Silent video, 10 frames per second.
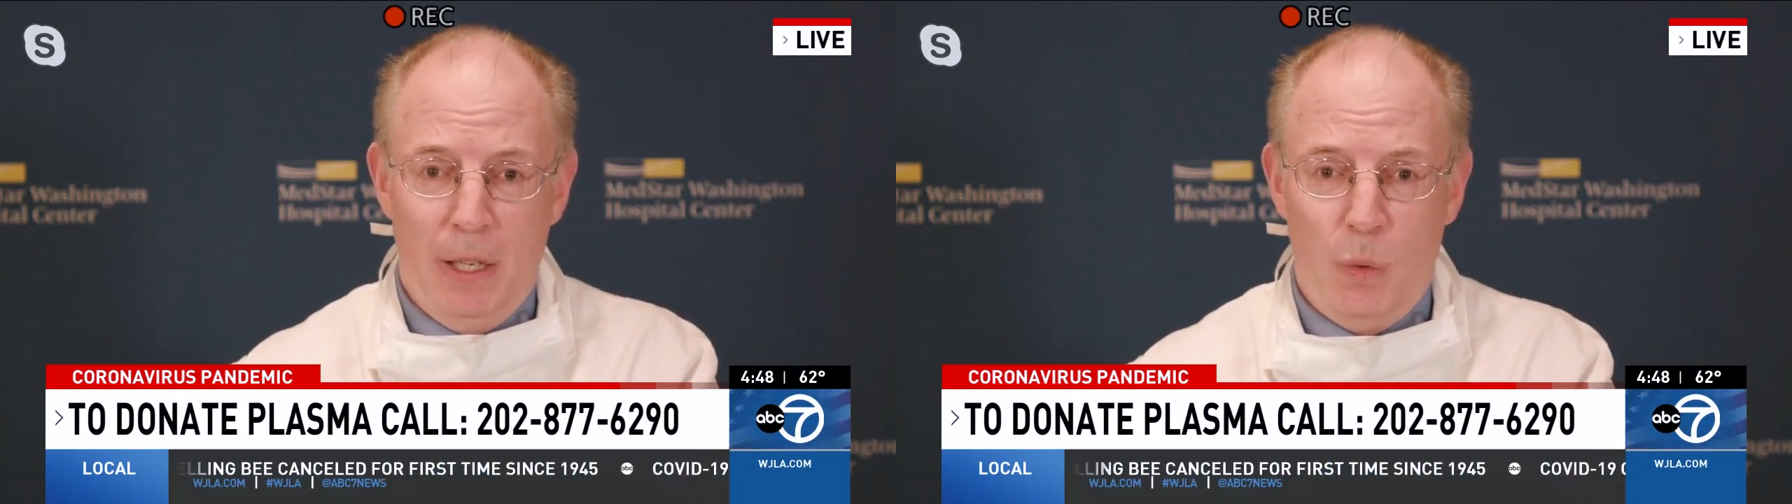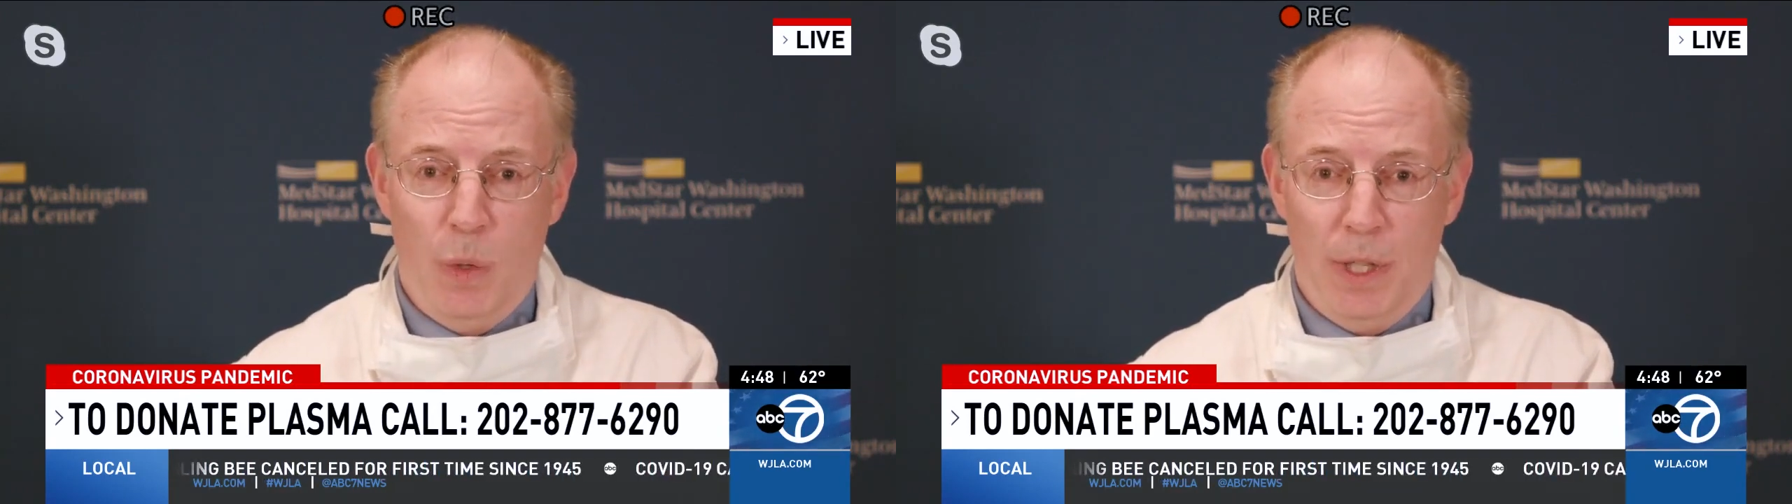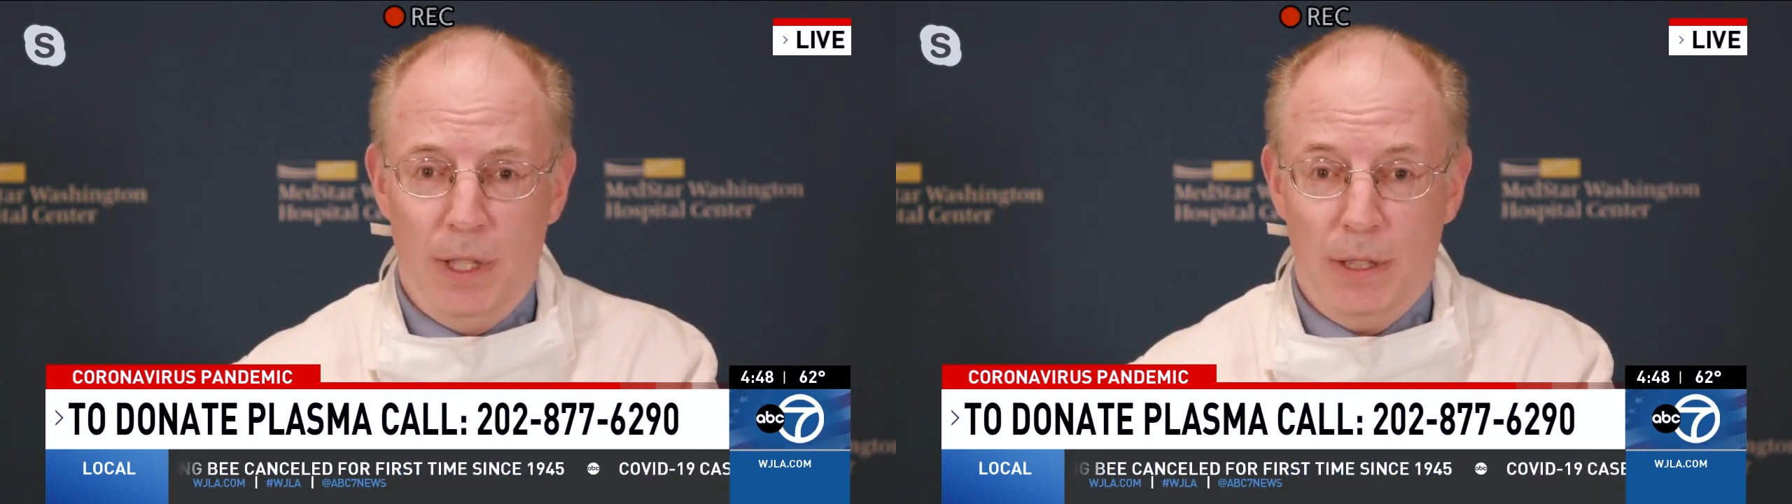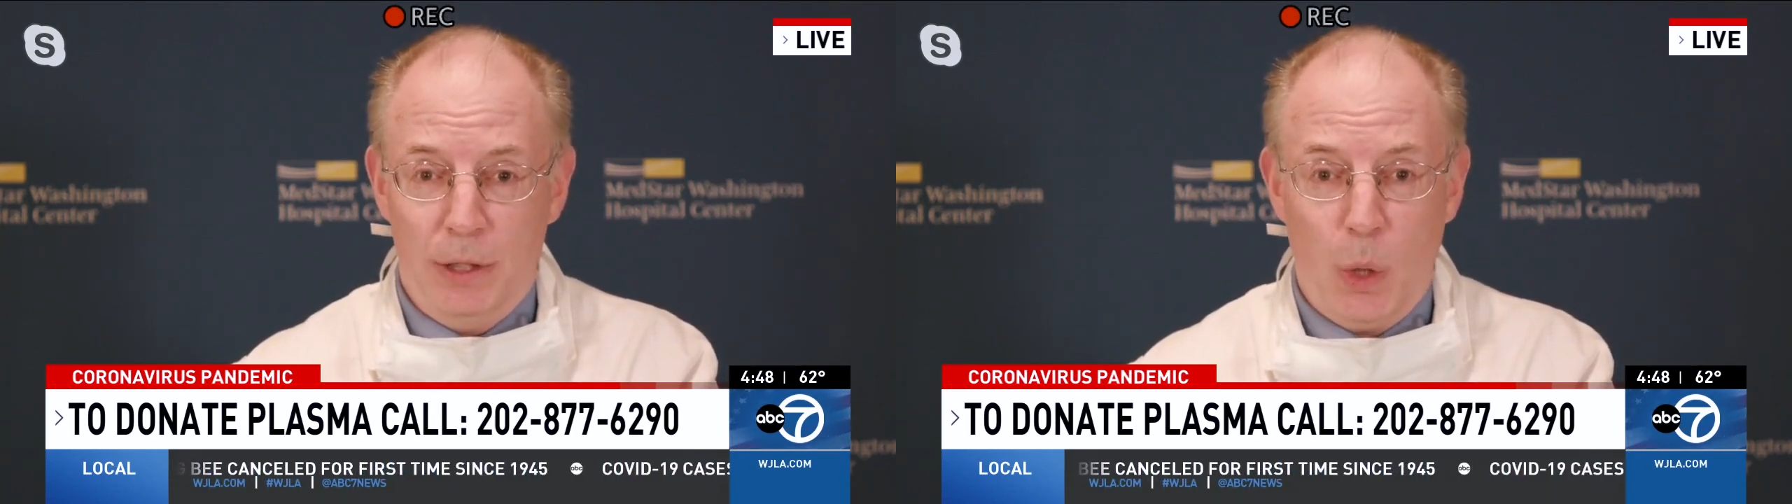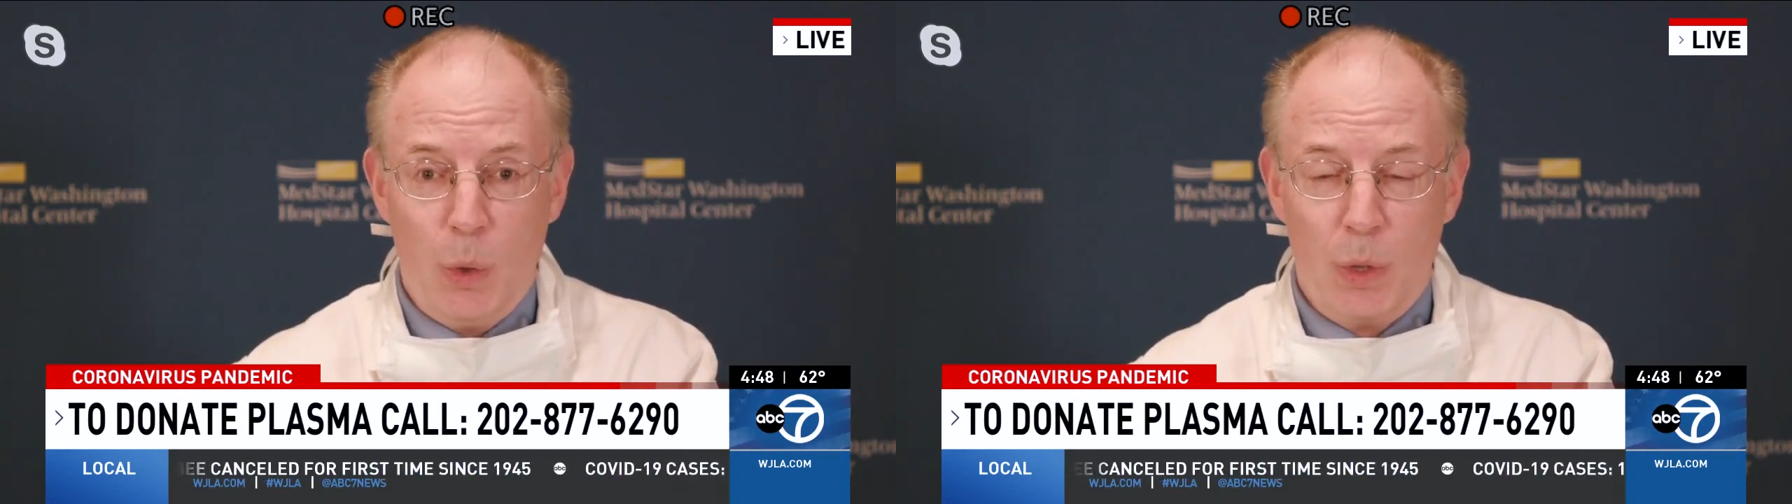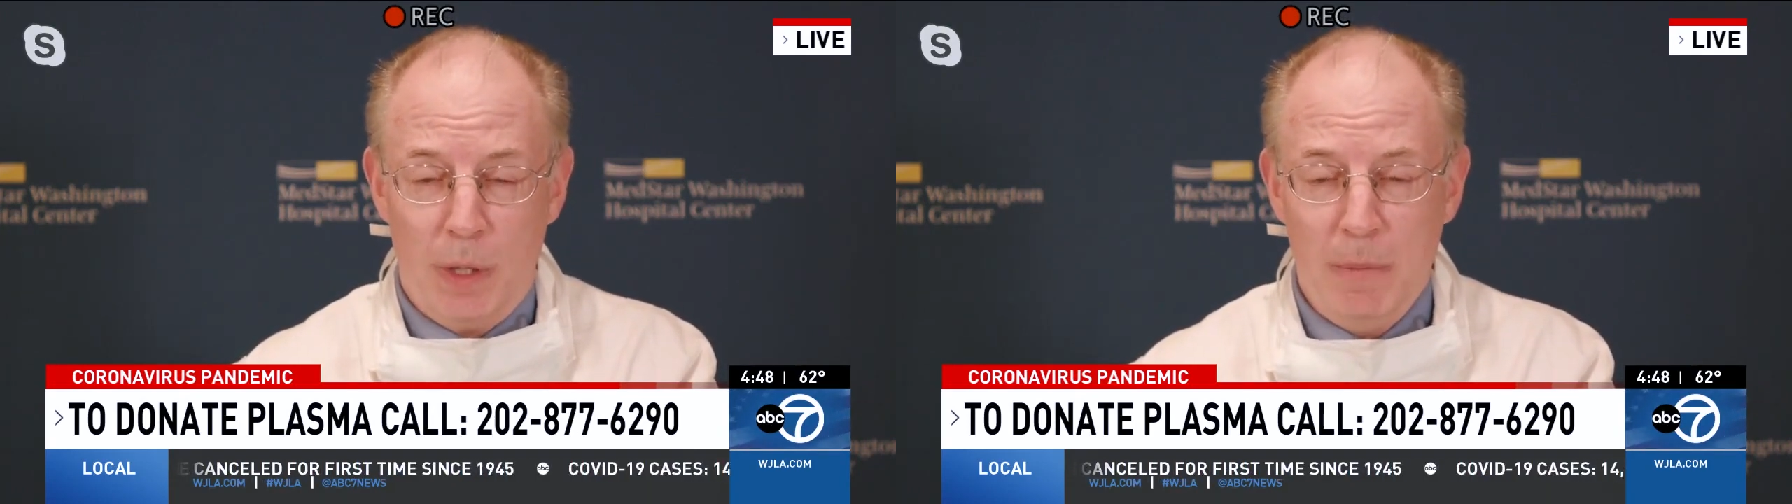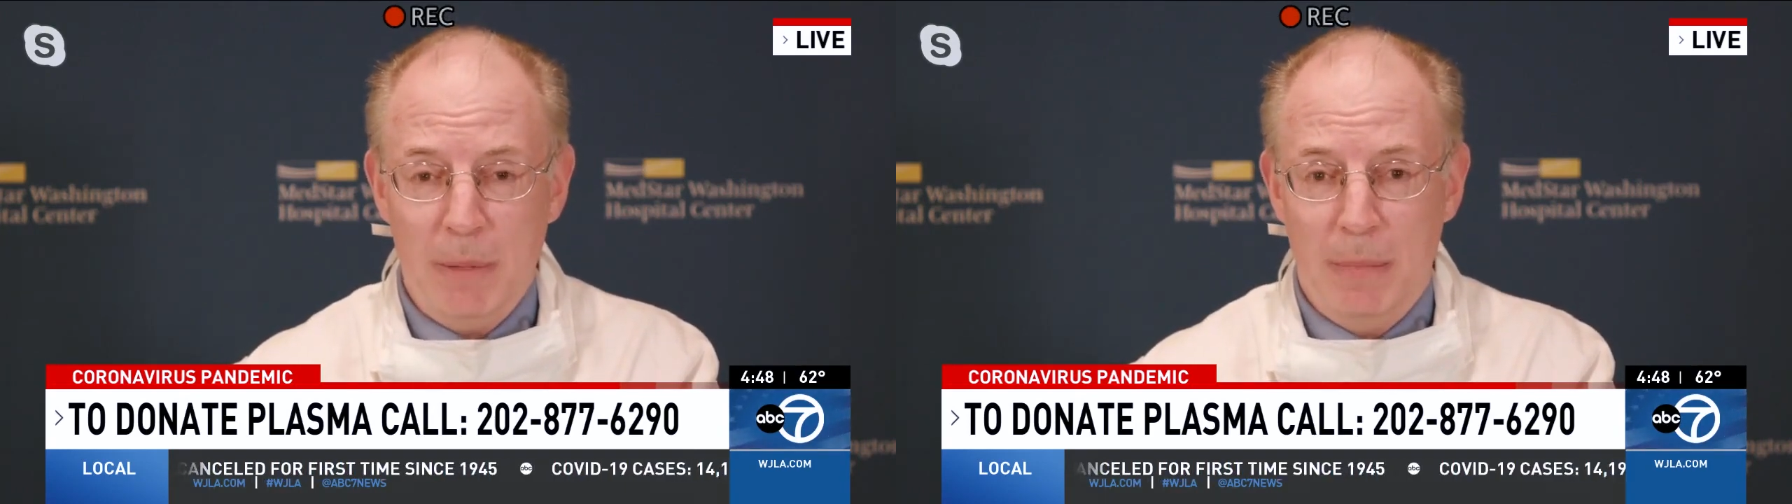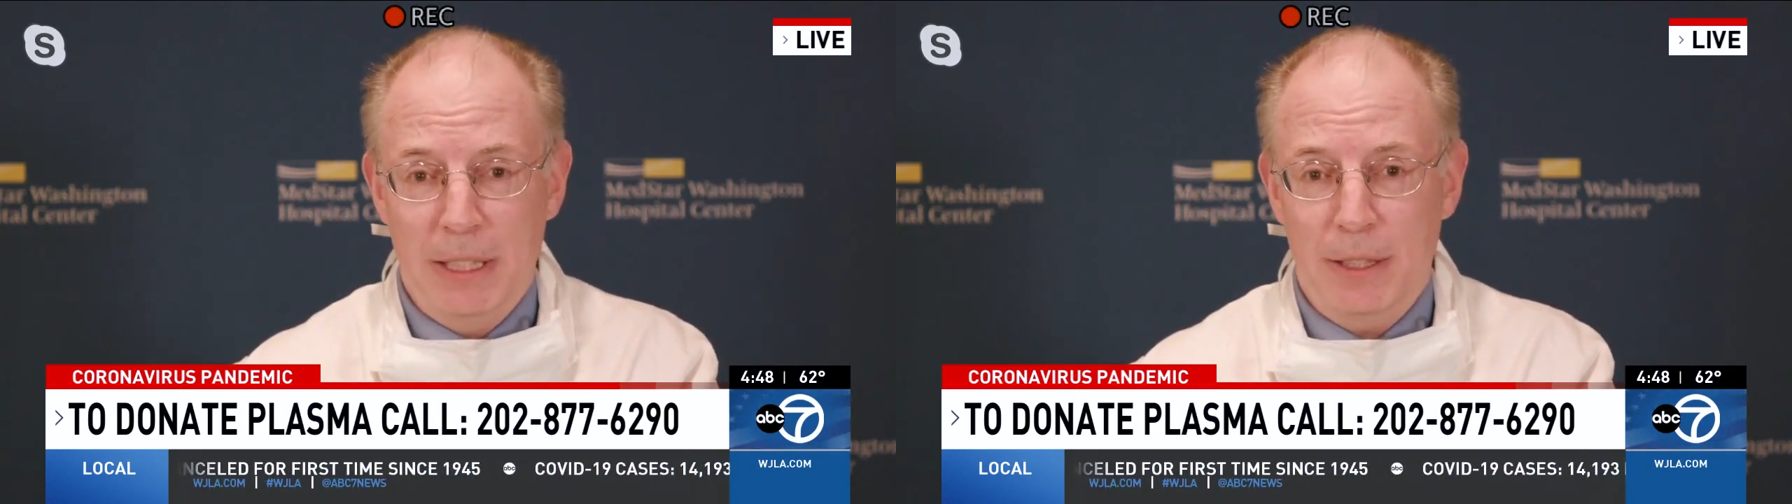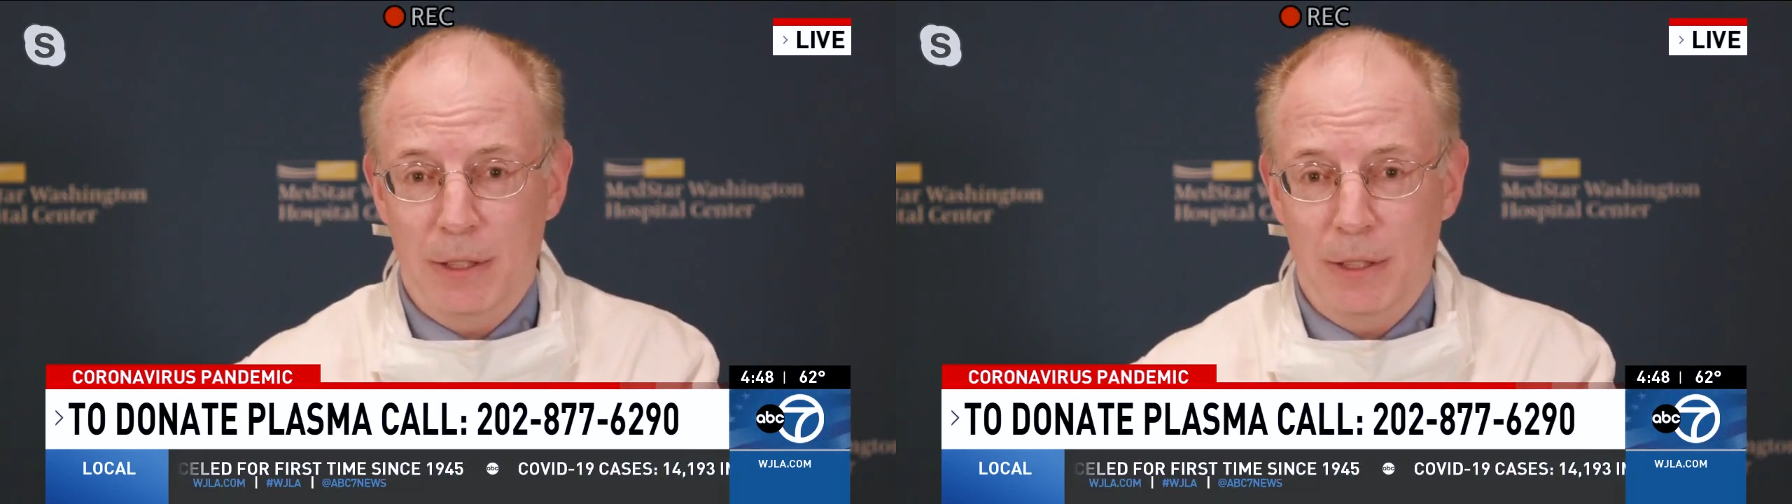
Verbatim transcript: with a total commitment